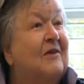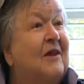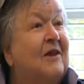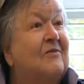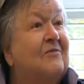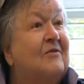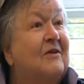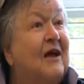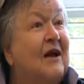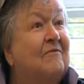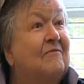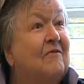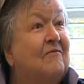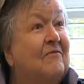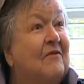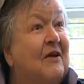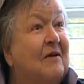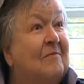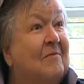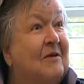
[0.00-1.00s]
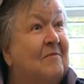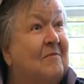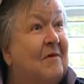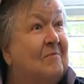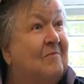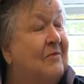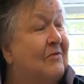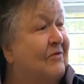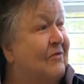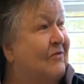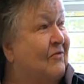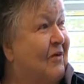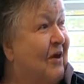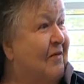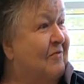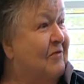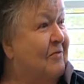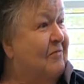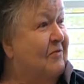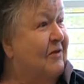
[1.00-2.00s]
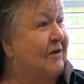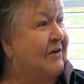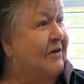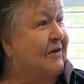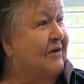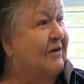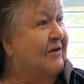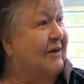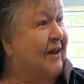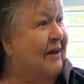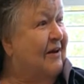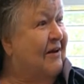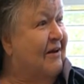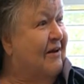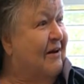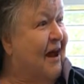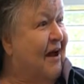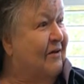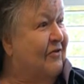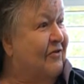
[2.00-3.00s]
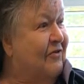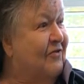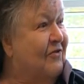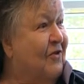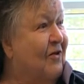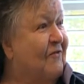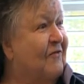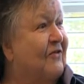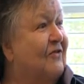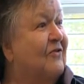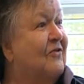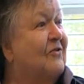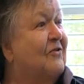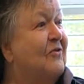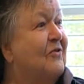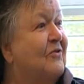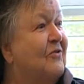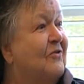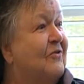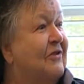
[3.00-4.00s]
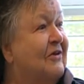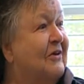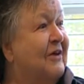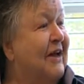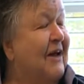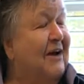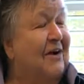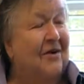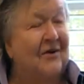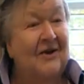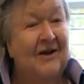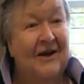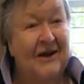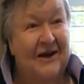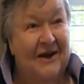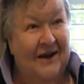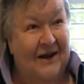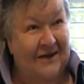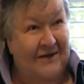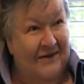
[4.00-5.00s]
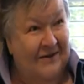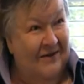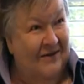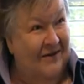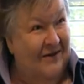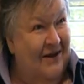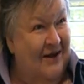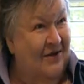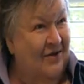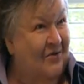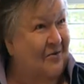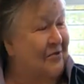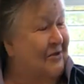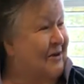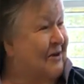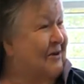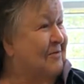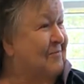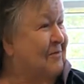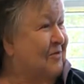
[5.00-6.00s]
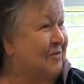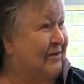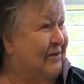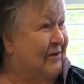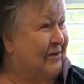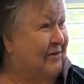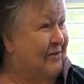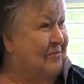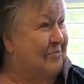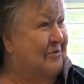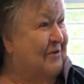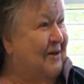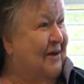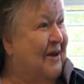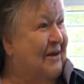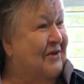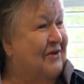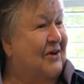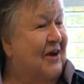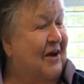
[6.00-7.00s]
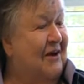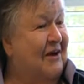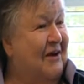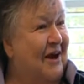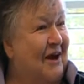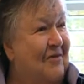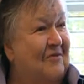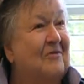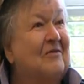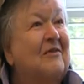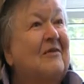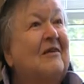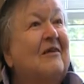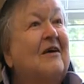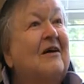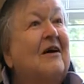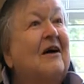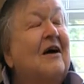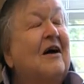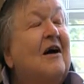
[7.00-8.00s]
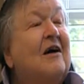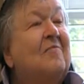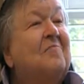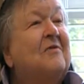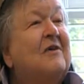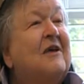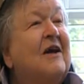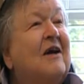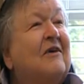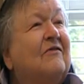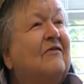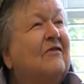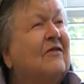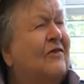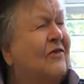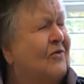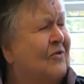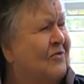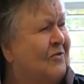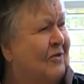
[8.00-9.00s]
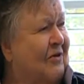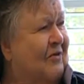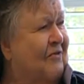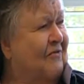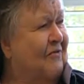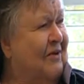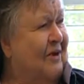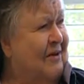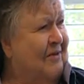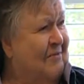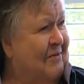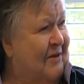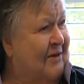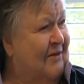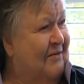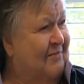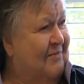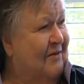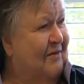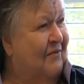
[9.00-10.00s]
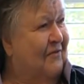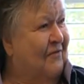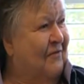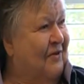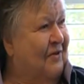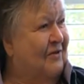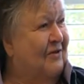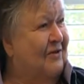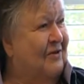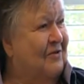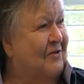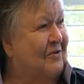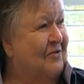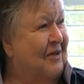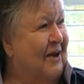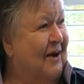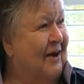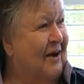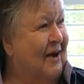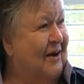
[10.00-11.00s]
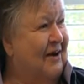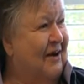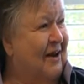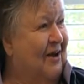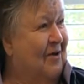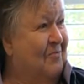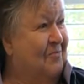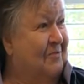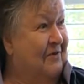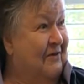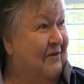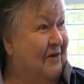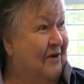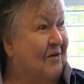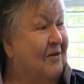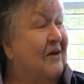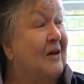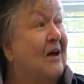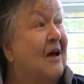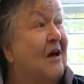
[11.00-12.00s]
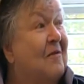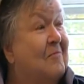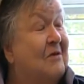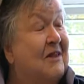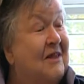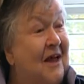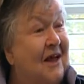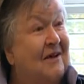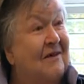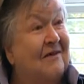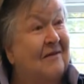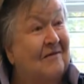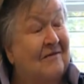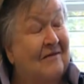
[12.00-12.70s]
don't have a family member to drive them to get the doctor's office or the urgent care. They go to the emergency room to get checked out. But how secure families must feel to know that kind of help is here. But that